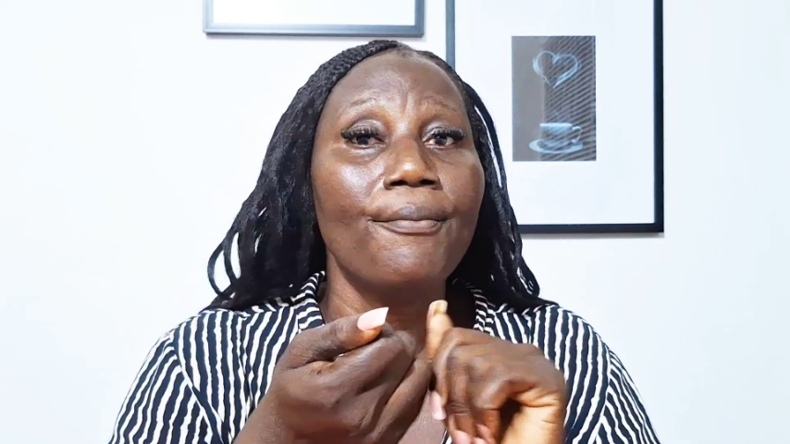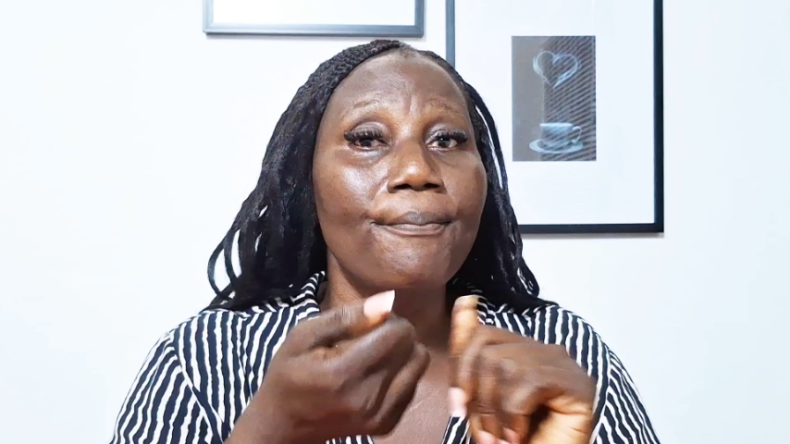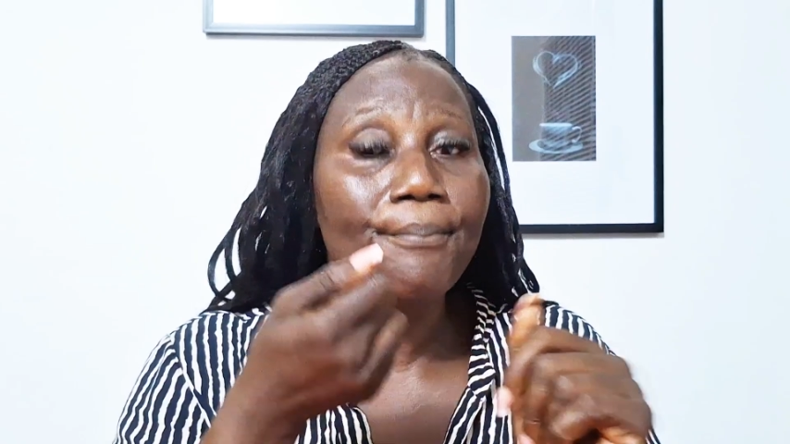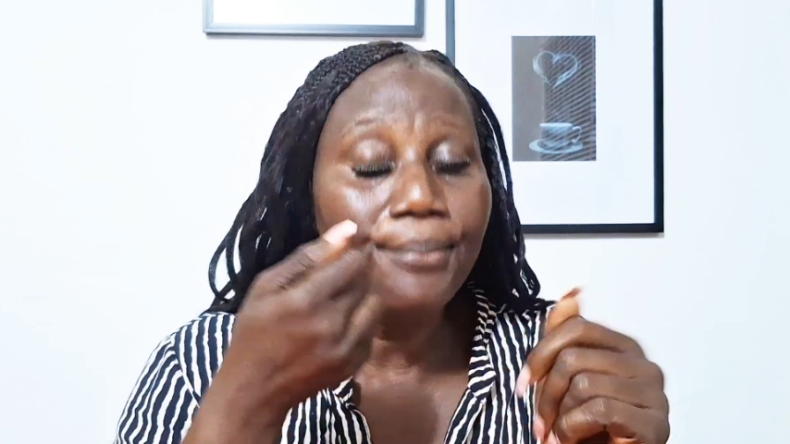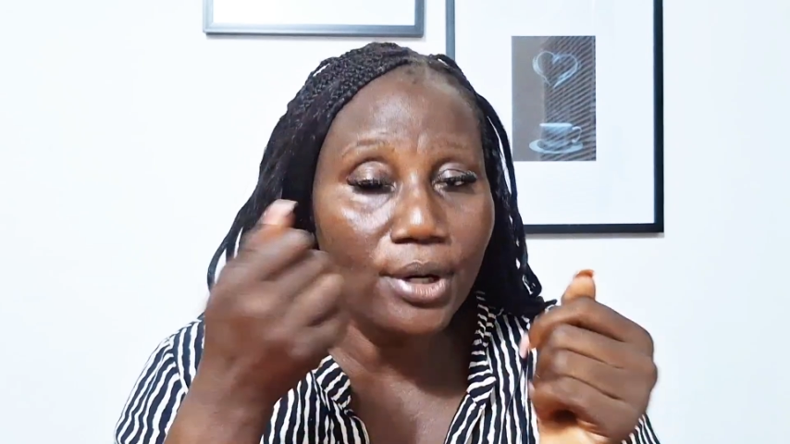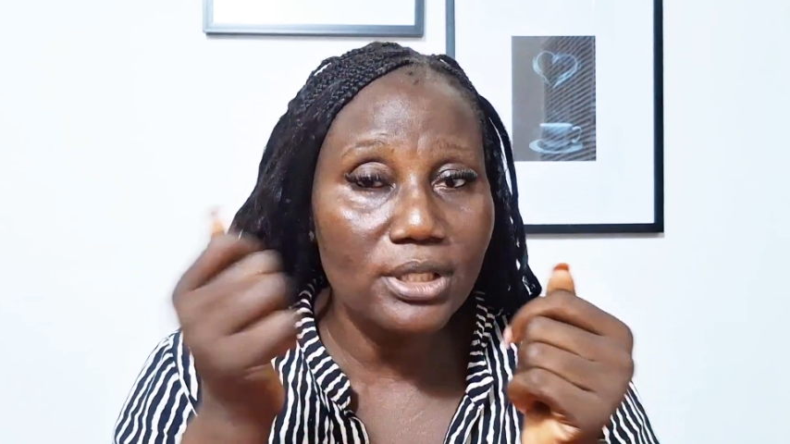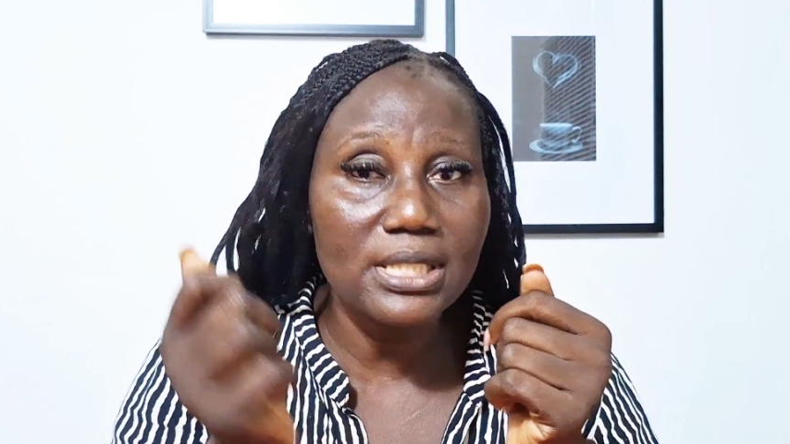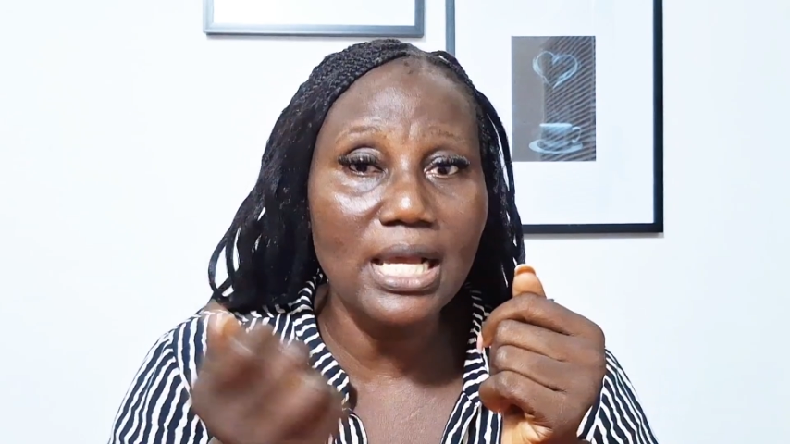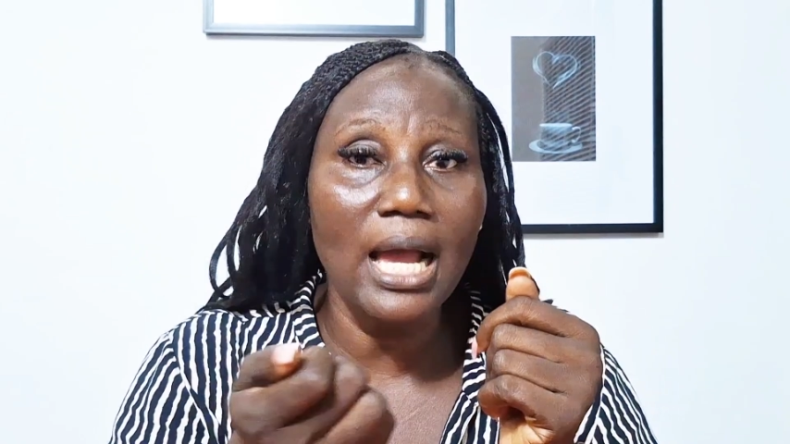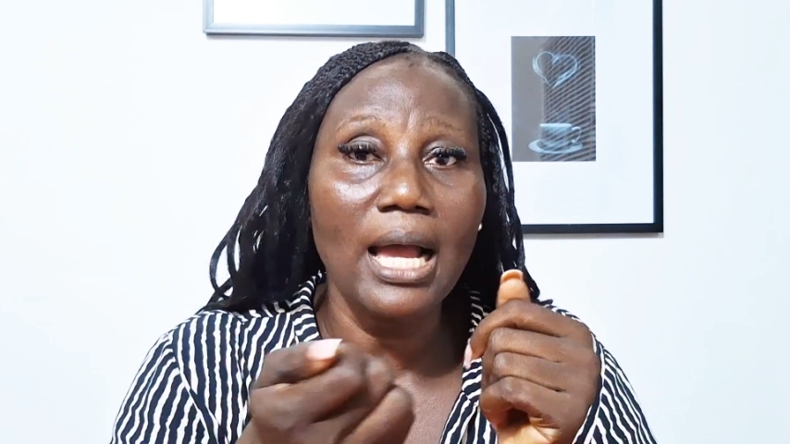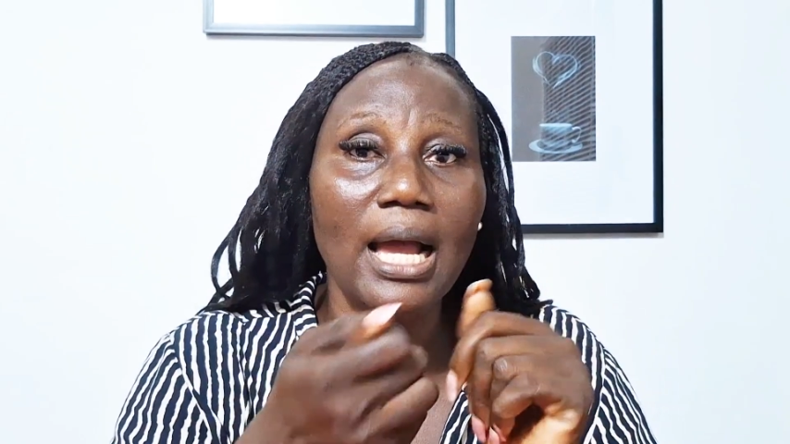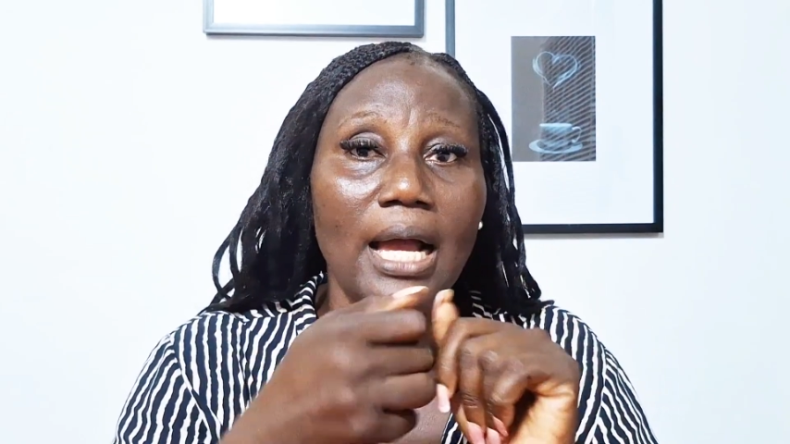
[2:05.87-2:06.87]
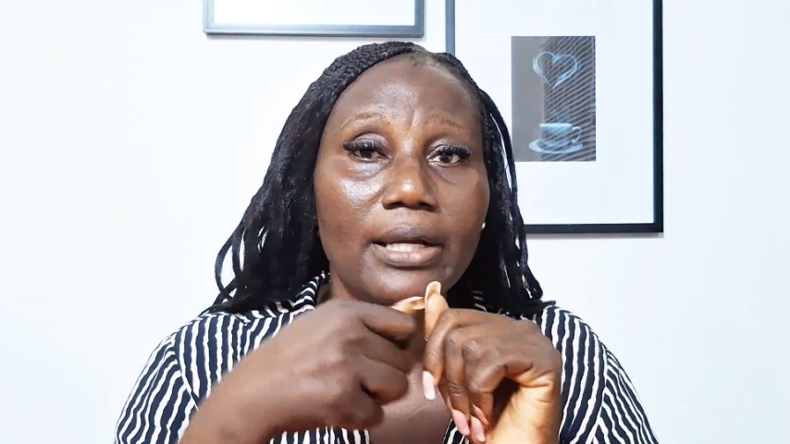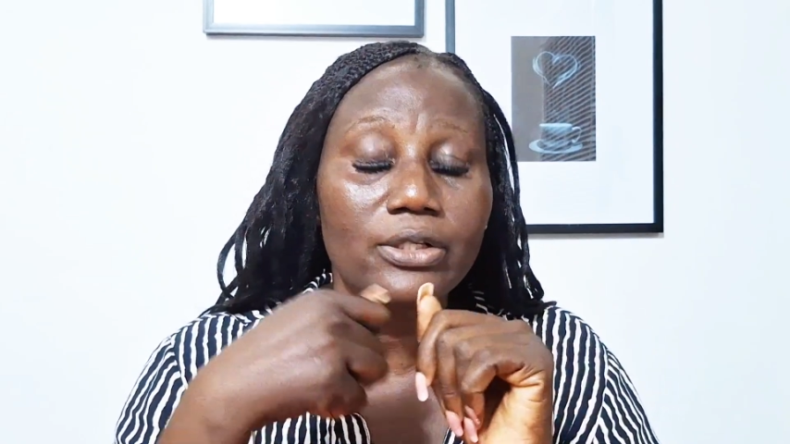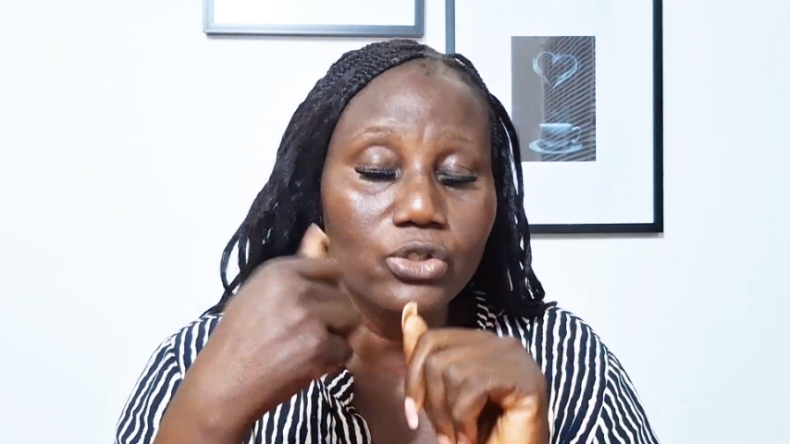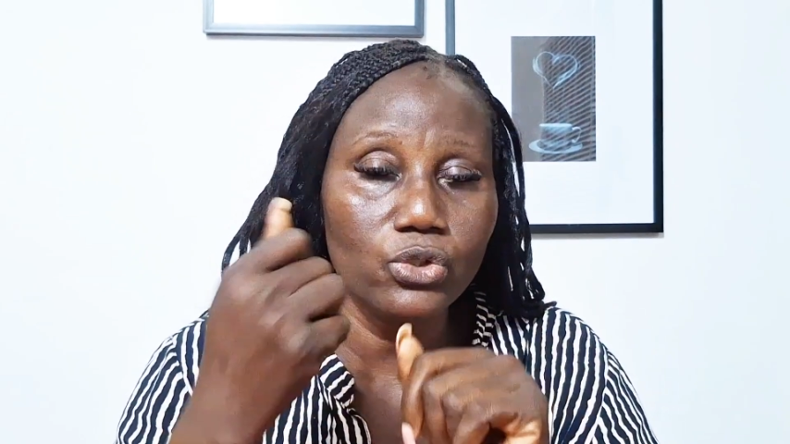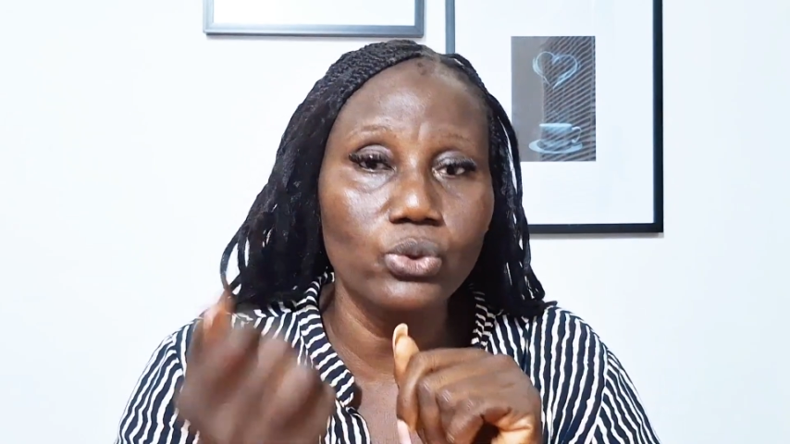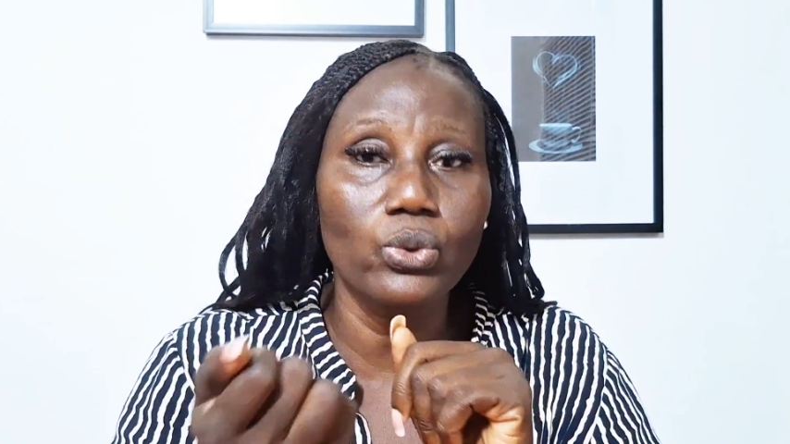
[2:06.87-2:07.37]
butter and
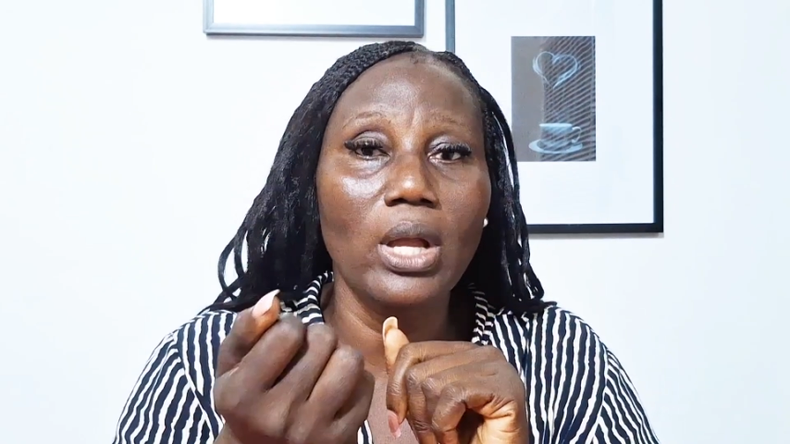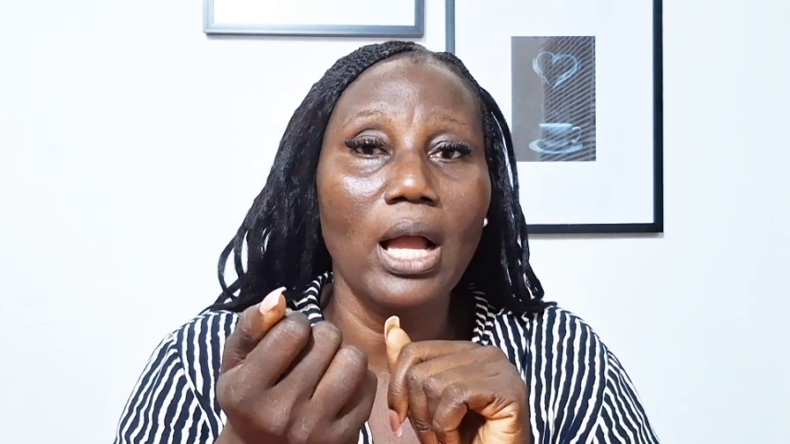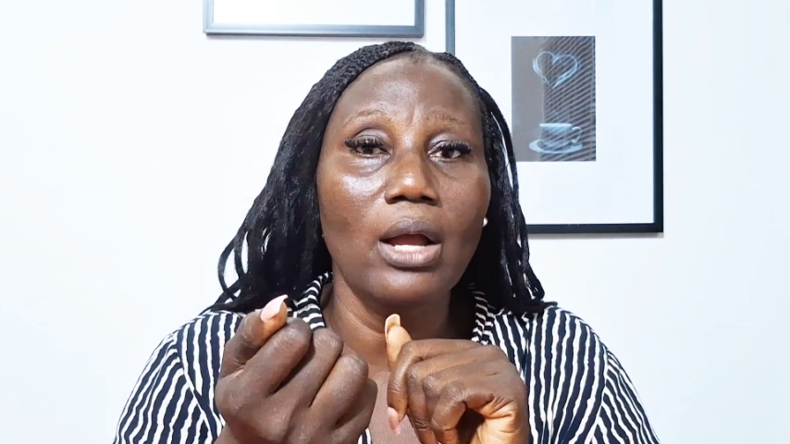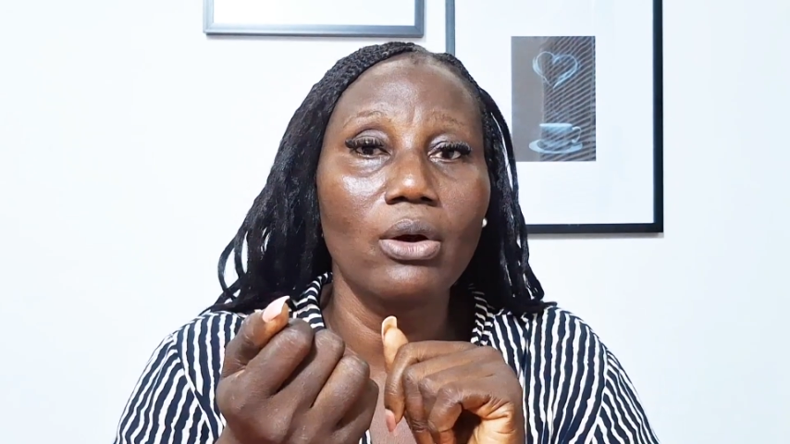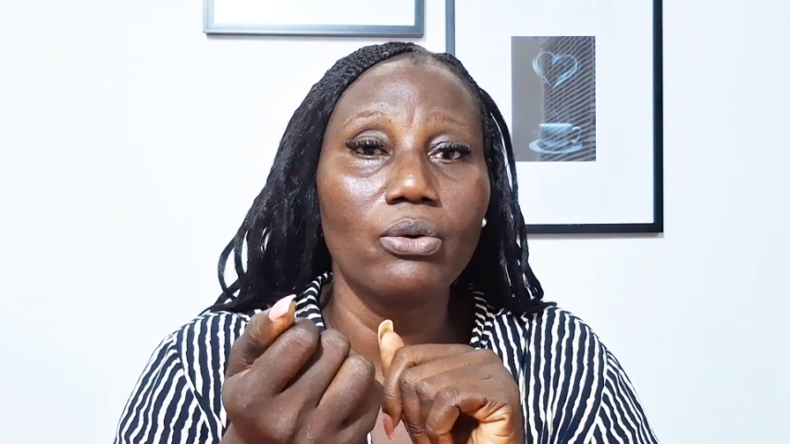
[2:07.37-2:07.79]
sugar.